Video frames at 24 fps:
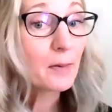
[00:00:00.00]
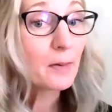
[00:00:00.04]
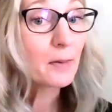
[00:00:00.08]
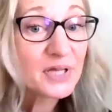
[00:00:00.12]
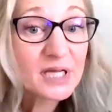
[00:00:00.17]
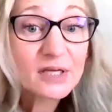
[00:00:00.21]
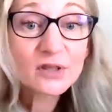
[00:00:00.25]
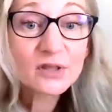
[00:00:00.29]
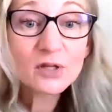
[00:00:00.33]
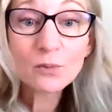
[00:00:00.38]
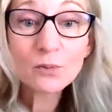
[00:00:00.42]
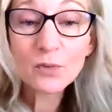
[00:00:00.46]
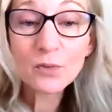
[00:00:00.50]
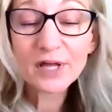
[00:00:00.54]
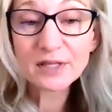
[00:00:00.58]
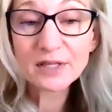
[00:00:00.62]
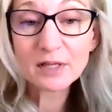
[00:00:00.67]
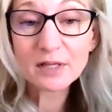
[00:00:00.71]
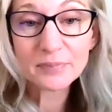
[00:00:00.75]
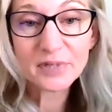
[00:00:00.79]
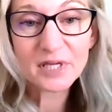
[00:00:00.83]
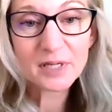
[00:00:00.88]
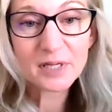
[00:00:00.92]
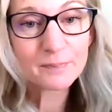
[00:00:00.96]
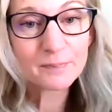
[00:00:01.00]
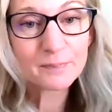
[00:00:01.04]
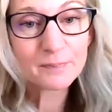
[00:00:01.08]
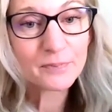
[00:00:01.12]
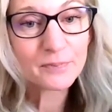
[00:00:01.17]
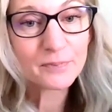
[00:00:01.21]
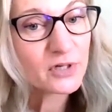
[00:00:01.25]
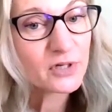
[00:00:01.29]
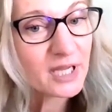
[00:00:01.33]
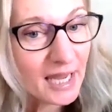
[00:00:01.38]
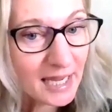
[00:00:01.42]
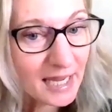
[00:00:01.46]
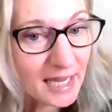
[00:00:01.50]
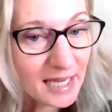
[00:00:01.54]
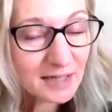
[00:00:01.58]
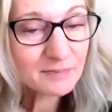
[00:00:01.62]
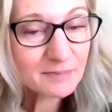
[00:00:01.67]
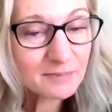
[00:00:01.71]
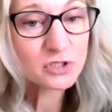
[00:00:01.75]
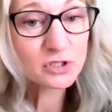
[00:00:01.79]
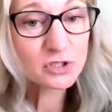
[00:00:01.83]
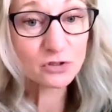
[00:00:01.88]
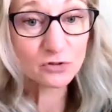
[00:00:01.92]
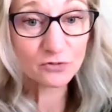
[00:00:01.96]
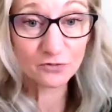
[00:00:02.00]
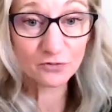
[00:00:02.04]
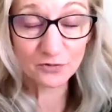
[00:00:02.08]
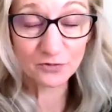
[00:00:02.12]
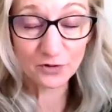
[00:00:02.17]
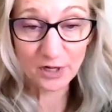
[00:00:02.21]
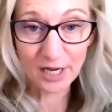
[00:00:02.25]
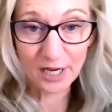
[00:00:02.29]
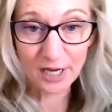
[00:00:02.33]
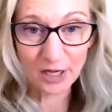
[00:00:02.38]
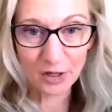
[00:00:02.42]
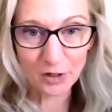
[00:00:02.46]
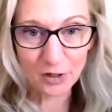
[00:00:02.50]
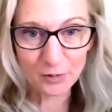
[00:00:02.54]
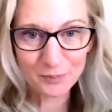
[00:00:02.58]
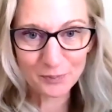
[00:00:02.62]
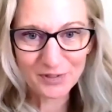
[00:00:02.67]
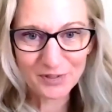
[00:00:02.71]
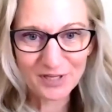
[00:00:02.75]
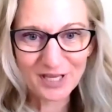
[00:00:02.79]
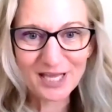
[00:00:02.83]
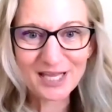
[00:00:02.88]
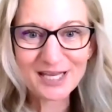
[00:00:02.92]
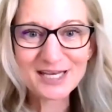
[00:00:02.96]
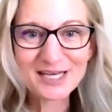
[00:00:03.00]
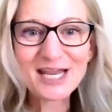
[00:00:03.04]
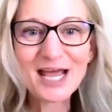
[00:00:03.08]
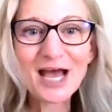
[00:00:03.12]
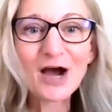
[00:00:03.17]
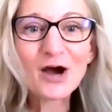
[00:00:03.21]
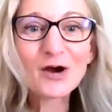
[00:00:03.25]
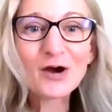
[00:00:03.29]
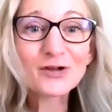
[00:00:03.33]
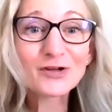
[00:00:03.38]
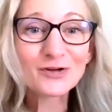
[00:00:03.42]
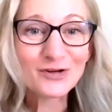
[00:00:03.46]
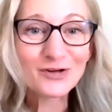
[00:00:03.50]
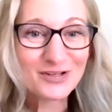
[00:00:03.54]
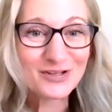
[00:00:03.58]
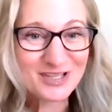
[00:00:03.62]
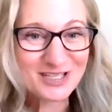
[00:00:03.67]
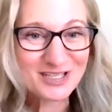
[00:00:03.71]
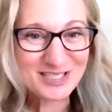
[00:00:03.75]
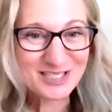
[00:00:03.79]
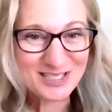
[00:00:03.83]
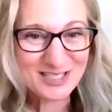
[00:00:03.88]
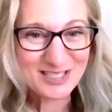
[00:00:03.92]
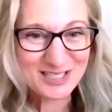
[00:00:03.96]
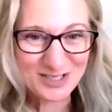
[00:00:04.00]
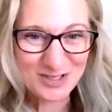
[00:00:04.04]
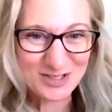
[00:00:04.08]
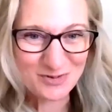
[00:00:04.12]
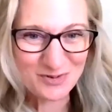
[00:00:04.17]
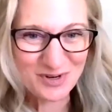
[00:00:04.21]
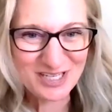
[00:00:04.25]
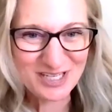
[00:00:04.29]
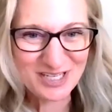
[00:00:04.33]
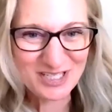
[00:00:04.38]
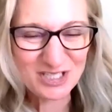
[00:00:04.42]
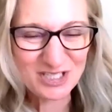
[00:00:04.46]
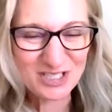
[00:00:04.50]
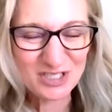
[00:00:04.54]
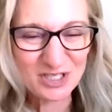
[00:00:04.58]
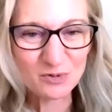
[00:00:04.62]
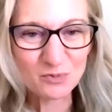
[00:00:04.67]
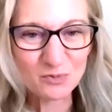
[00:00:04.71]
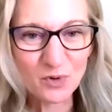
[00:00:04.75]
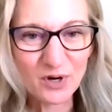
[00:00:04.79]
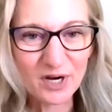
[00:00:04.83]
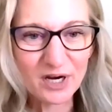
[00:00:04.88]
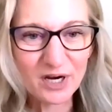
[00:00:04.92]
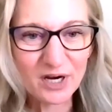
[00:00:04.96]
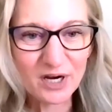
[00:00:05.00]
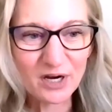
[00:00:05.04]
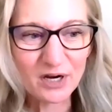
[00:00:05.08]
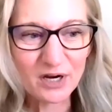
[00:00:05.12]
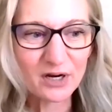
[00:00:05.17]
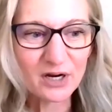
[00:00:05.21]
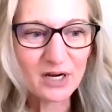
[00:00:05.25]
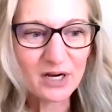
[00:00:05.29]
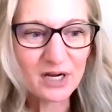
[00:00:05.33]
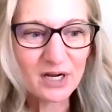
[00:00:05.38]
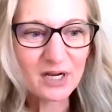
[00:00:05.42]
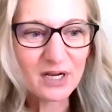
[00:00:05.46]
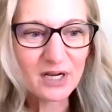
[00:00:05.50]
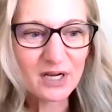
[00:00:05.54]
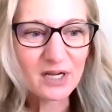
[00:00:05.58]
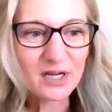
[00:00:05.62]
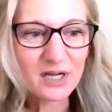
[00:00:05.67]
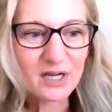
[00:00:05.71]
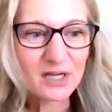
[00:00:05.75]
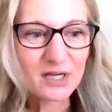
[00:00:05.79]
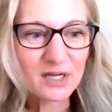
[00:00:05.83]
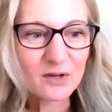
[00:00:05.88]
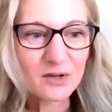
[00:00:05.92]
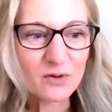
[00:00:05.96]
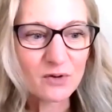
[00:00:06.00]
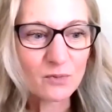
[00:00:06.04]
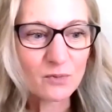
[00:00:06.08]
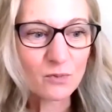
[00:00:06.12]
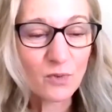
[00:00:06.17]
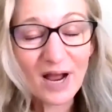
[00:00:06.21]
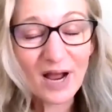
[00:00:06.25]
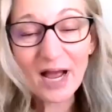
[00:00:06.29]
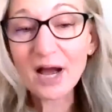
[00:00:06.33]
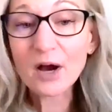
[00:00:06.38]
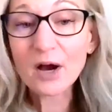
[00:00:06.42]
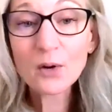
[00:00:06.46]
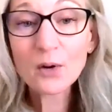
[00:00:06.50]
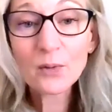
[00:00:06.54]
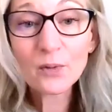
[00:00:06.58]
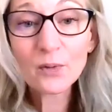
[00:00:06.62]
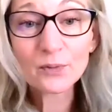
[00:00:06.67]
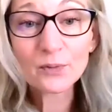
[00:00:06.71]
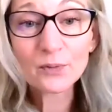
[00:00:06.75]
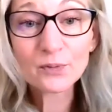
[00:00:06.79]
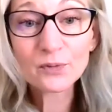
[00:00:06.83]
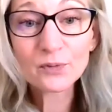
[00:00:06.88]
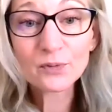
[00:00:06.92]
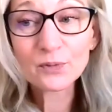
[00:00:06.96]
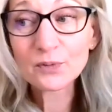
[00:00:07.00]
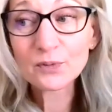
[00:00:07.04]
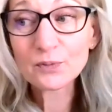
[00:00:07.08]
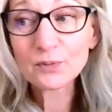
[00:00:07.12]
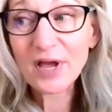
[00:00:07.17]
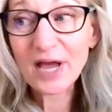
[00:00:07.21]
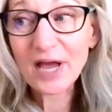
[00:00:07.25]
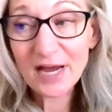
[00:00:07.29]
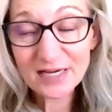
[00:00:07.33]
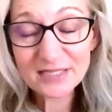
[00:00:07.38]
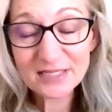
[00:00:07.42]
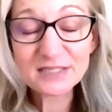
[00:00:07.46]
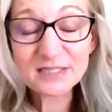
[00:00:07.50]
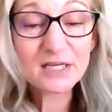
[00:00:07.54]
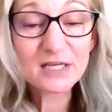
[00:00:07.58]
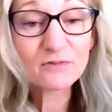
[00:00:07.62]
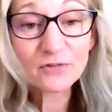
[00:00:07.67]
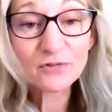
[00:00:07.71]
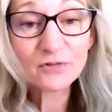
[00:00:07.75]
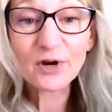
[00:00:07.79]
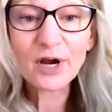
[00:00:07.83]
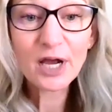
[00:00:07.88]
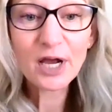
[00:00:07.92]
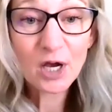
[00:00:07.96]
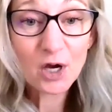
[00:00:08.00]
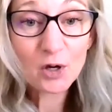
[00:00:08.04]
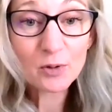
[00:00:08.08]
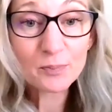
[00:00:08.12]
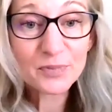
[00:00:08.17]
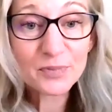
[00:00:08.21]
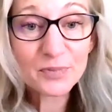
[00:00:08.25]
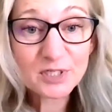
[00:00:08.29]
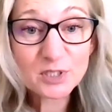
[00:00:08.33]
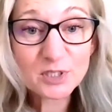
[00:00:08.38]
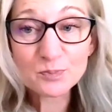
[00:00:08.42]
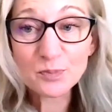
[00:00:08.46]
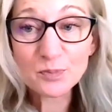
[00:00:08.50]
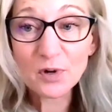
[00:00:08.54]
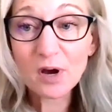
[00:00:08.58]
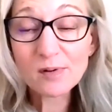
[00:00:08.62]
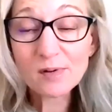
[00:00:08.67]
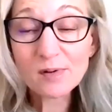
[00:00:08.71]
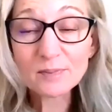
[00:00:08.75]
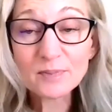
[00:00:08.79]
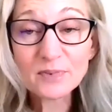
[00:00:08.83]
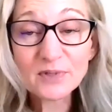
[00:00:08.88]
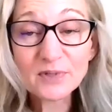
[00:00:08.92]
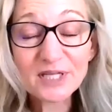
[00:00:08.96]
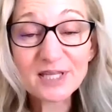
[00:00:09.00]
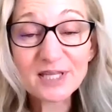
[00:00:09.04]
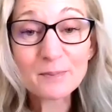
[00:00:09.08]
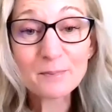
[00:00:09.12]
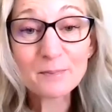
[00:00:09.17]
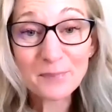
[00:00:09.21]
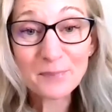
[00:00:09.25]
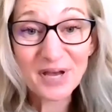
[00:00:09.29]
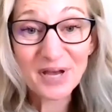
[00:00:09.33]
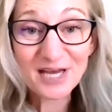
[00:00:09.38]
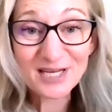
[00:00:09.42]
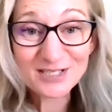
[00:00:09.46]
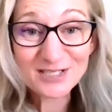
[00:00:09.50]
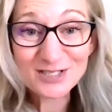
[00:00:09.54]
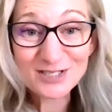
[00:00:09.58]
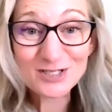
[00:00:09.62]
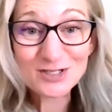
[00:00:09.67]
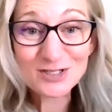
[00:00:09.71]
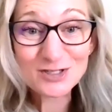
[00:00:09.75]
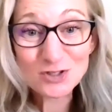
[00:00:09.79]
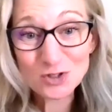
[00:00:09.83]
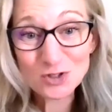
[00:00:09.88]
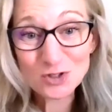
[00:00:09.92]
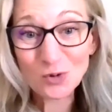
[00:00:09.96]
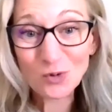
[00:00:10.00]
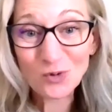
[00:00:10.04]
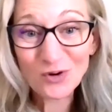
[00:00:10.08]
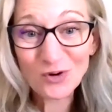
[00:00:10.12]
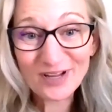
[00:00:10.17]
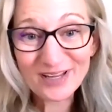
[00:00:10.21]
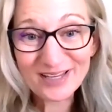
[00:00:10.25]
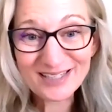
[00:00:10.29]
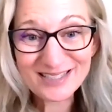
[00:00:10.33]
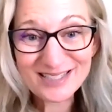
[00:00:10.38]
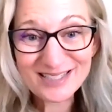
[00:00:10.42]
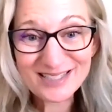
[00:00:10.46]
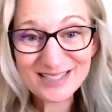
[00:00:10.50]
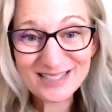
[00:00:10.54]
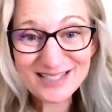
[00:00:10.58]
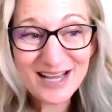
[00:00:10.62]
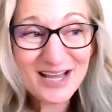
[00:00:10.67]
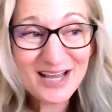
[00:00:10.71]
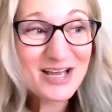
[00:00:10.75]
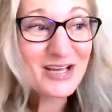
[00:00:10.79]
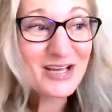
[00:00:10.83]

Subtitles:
being the one that people came to for help. And now you're in this situation where, wow, asking for help is probably the best choice.